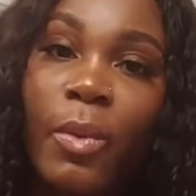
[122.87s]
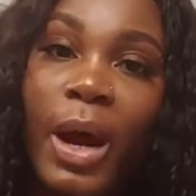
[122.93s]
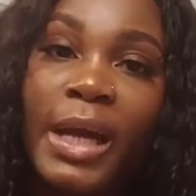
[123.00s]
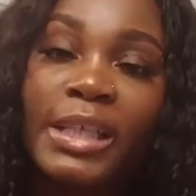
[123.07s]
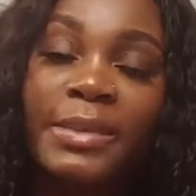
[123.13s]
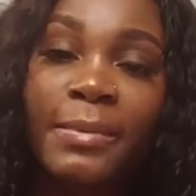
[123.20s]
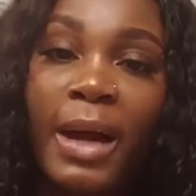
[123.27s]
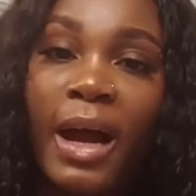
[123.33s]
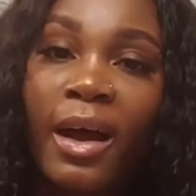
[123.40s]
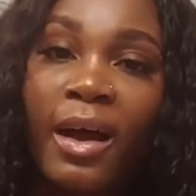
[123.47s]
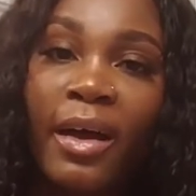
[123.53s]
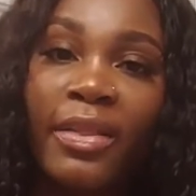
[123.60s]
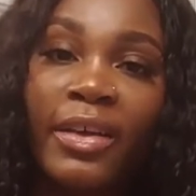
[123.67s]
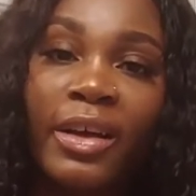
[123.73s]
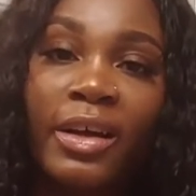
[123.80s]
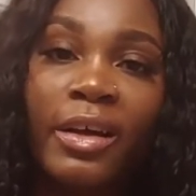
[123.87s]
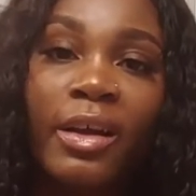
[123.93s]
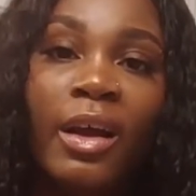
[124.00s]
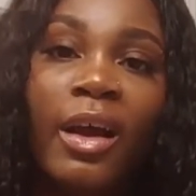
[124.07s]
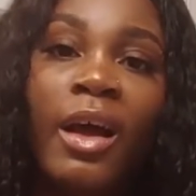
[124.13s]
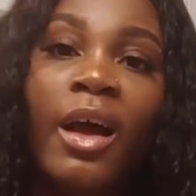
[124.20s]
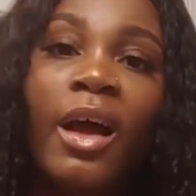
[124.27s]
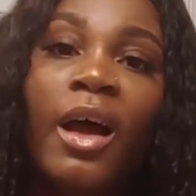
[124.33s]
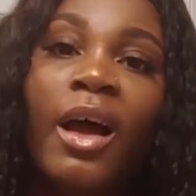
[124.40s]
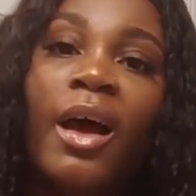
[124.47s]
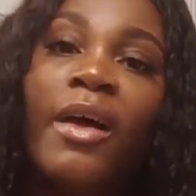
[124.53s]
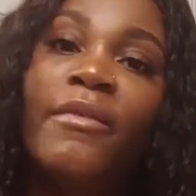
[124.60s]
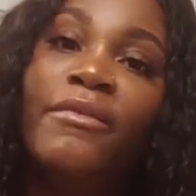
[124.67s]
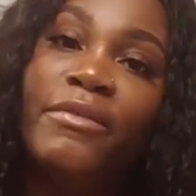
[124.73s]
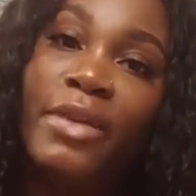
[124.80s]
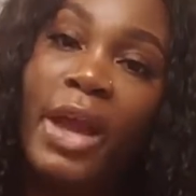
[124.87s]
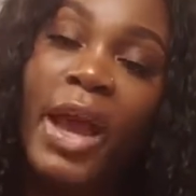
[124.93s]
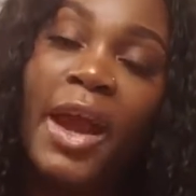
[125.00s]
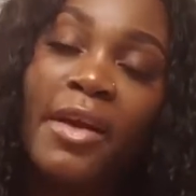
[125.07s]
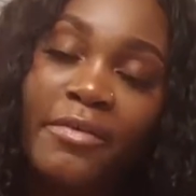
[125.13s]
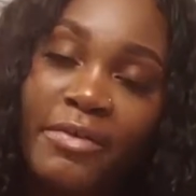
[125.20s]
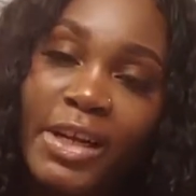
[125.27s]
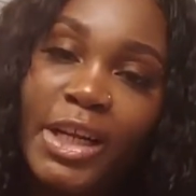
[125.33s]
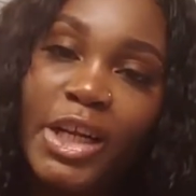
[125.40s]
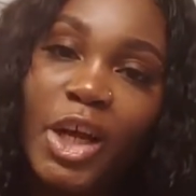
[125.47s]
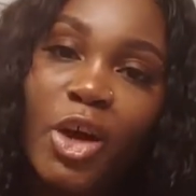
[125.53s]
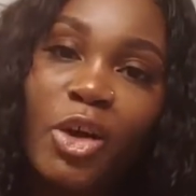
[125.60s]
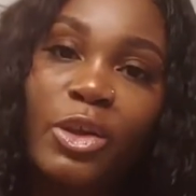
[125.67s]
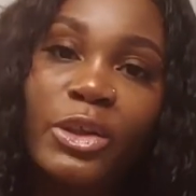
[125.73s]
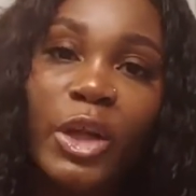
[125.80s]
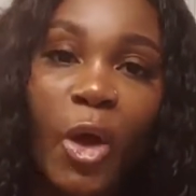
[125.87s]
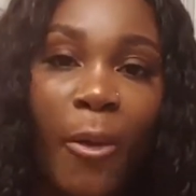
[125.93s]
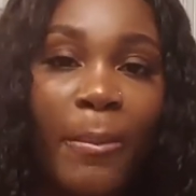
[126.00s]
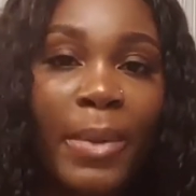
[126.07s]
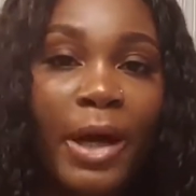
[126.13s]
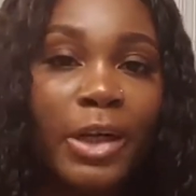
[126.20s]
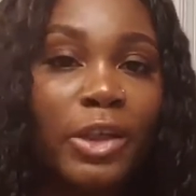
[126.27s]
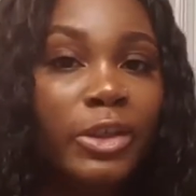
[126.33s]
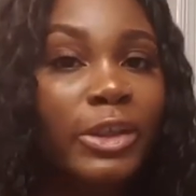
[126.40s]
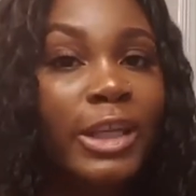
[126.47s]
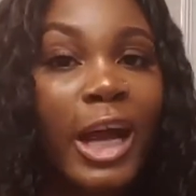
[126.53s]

watched my other hair videos on bundles,